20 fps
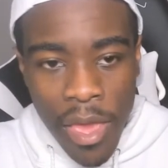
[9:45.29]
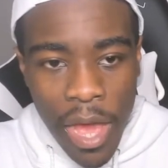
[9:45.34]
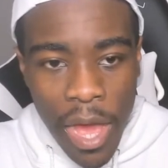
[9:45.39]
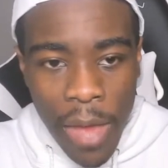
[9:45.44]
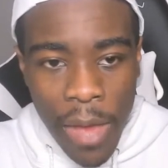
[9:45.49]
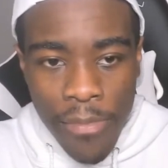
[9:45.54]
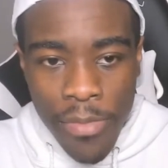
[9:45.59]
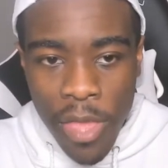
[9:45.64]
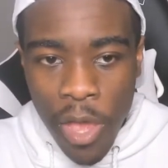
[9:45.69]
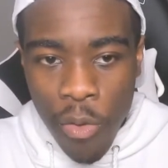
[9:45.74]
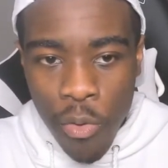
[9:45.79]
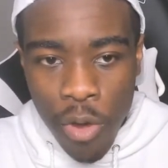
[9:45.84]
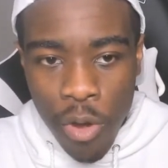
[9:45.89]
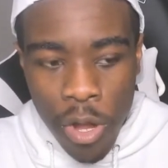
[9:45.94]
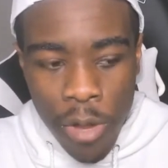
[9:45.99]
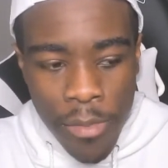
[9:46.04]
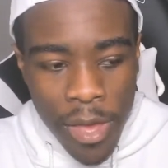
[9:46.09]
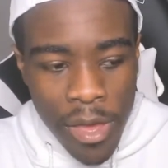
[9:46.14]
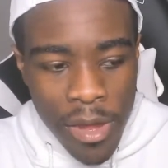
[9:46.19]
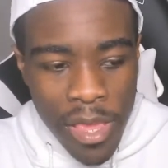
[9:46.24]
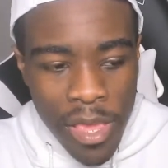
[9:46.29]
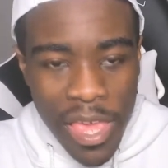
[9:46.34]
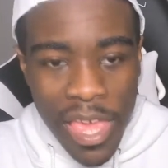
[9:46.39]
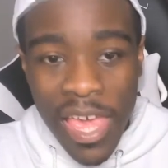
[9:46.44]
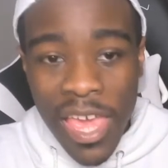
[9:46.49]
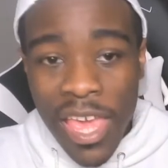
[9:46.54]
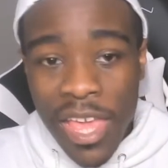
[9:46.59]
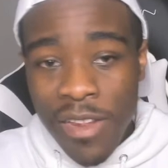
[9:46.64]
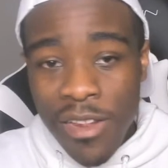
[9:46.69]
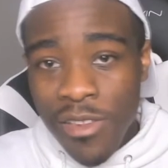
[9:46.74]
I'm not worried about it.
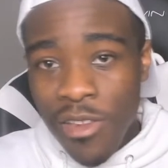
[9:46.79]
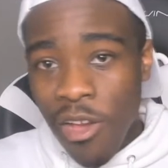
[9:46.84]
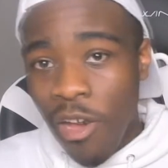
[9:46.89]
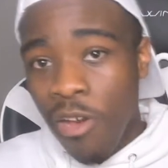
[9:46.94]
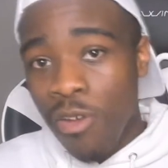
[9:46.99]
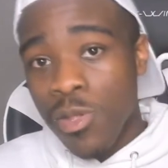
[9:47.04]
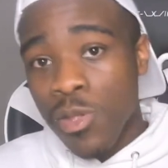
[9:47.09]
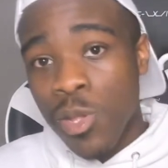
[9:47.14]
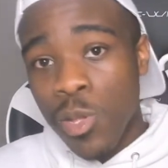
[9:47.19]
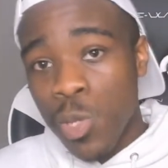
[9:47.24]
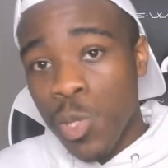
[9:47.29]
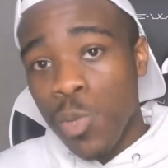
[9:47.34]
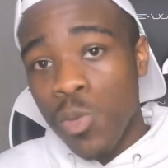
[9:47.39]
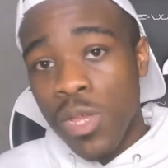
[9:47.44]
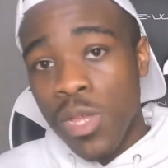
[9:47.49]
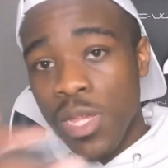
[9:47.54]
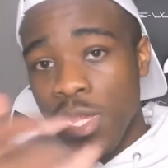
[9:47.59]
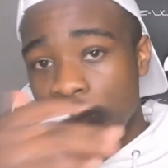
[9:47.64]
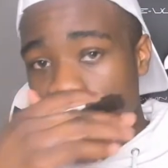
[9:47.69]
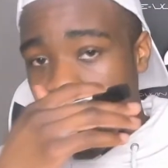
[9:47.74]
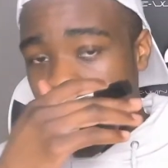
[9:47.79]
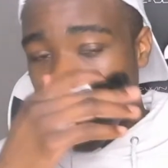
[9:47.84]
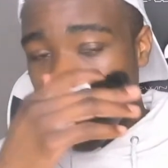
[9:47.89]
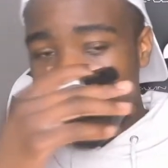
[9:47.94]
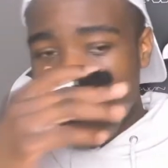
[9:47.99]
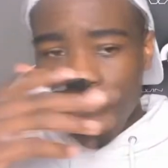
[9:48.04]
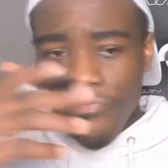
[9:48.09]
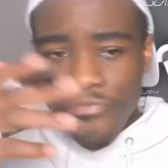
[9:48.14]
And also, too, they said